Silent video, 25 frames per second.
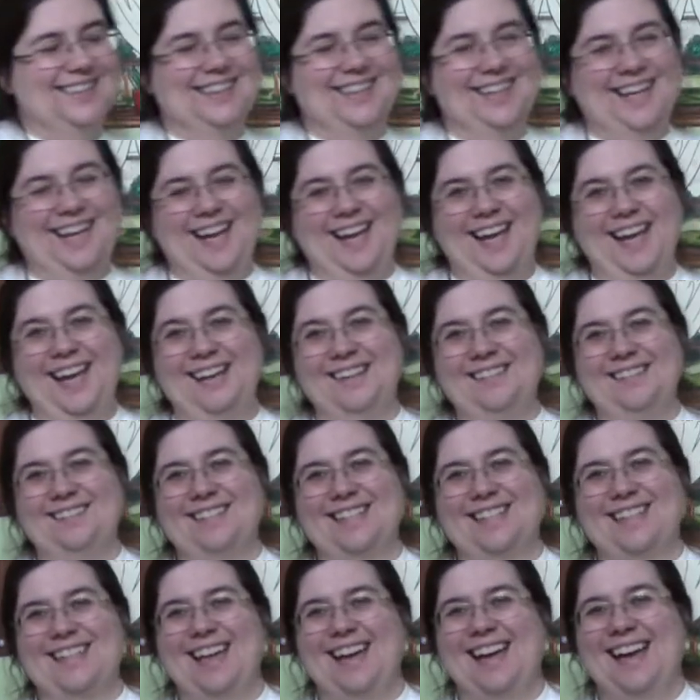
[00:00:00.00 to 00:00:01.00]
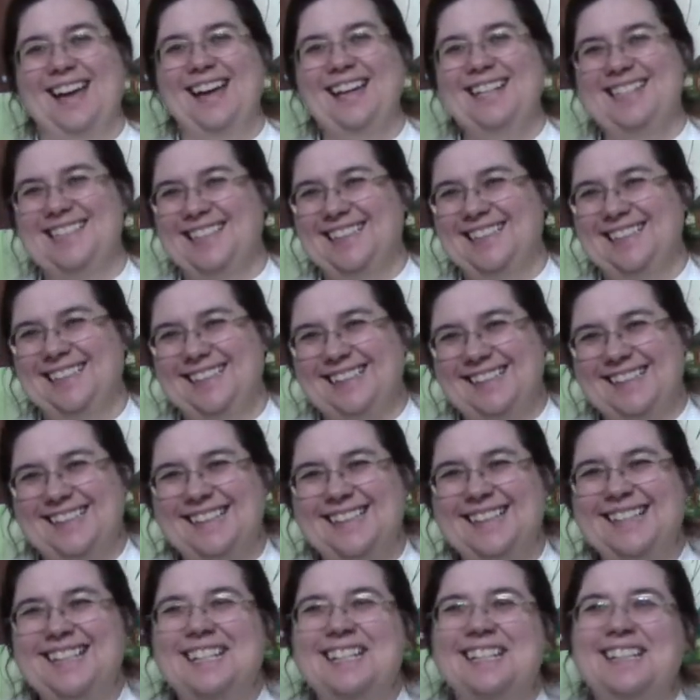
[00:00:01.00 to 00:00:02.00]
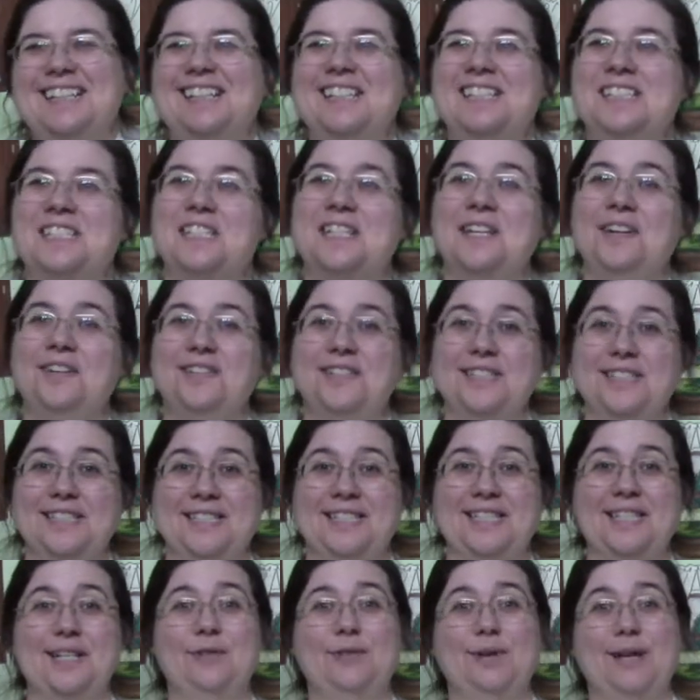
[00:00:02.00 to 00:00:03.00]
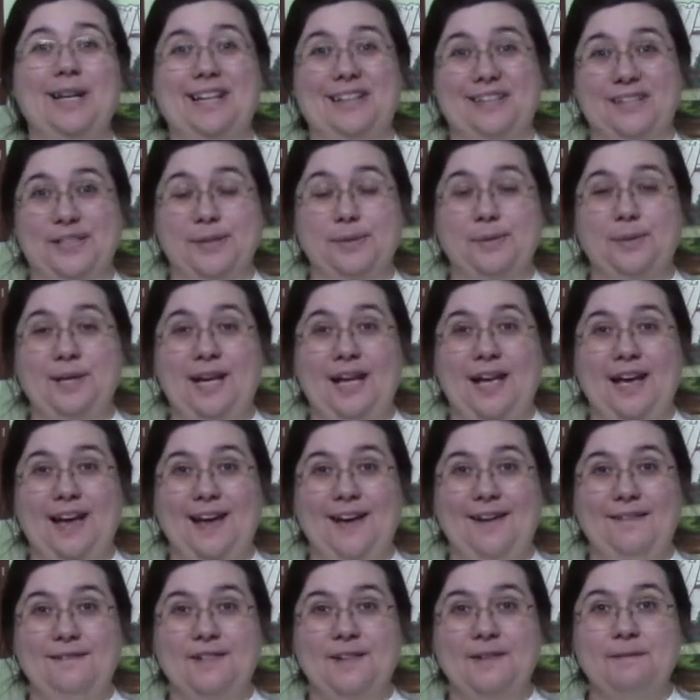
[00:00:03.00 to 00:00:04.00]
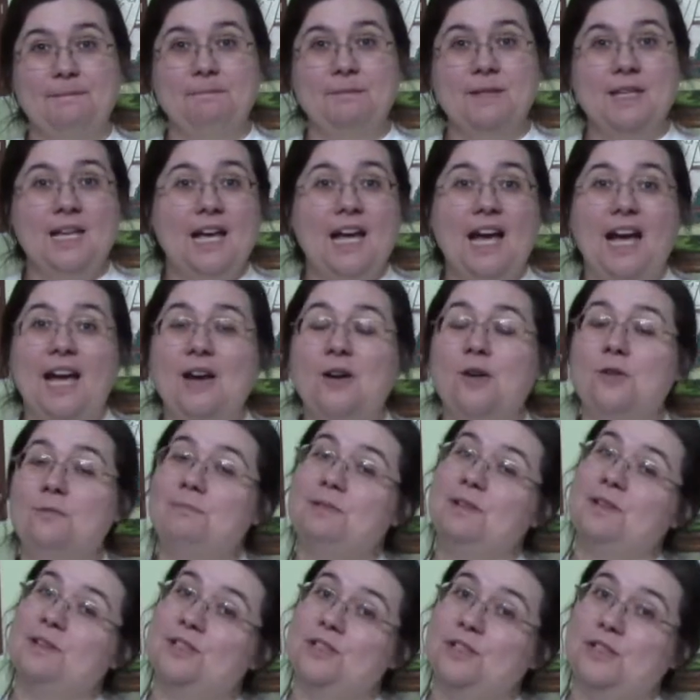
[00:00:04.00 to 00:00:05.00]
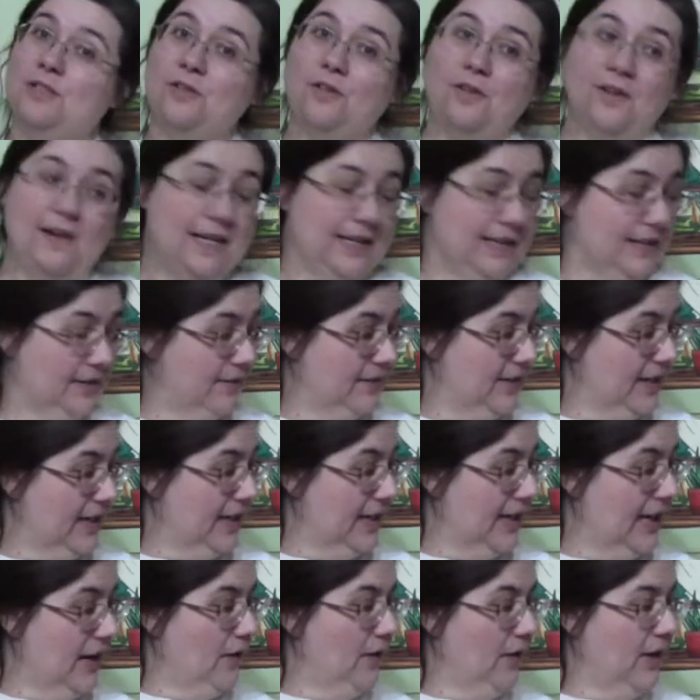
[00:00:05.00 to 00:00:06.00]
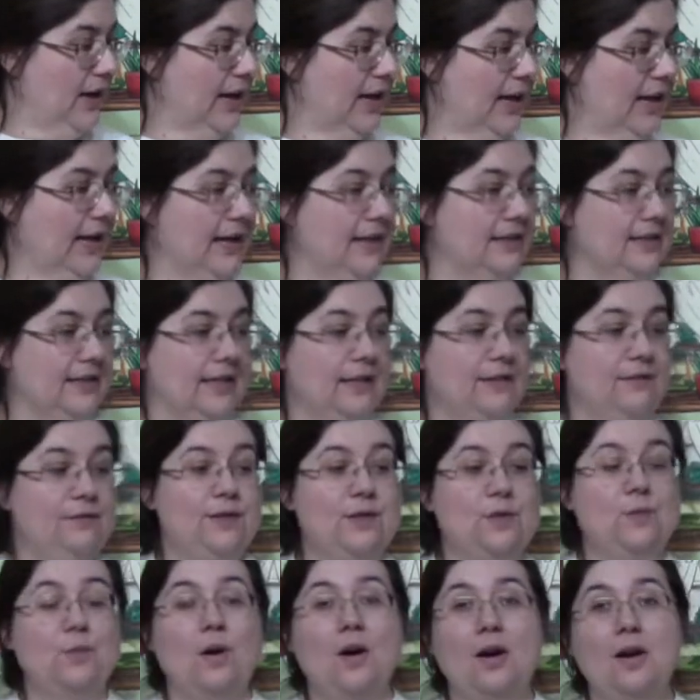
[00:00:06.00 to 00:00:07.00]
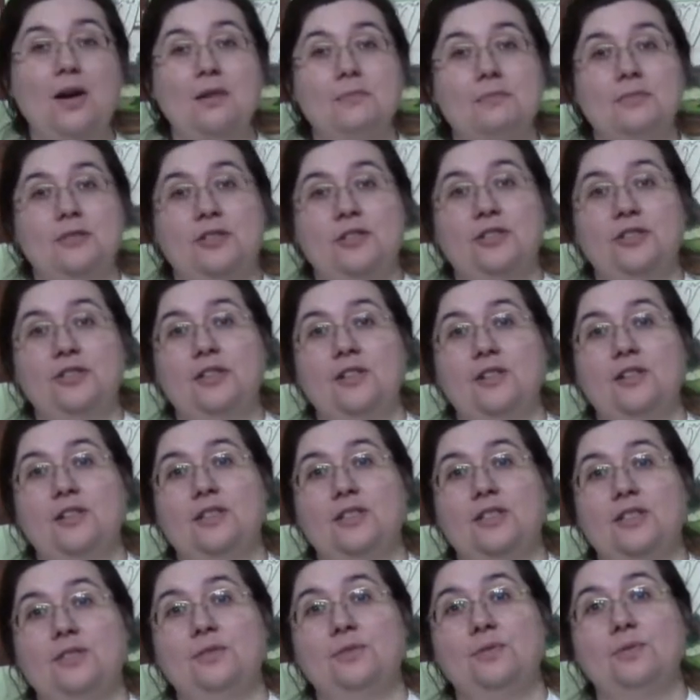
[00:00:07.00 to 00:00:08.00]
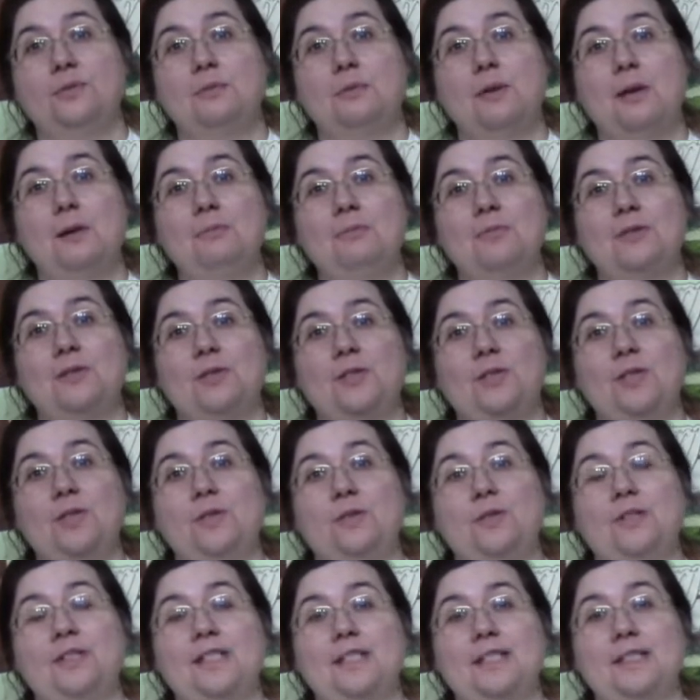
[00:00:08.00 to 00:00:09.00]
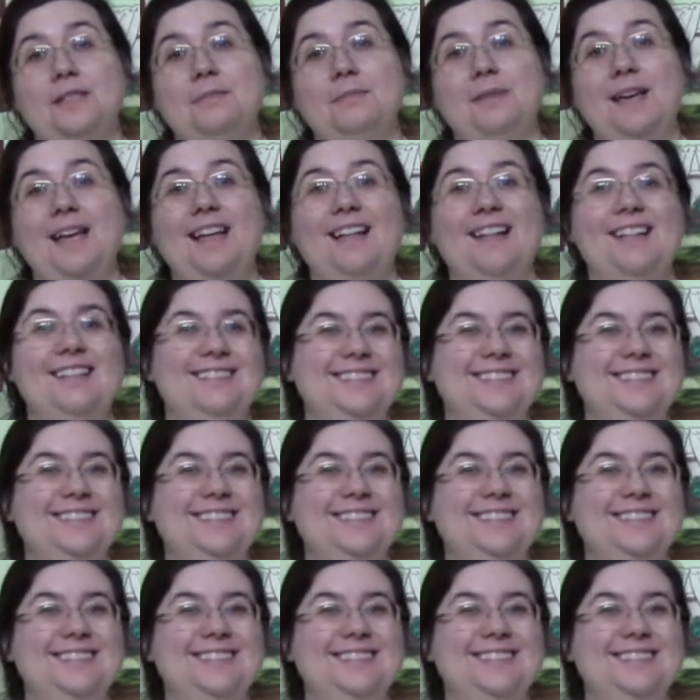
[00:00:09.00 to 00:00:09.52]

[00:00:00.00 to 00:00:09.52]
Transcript: And with that, let's go and see what else we have. I hope you're enjoying the video, and if you are, be sure to remember to click the bell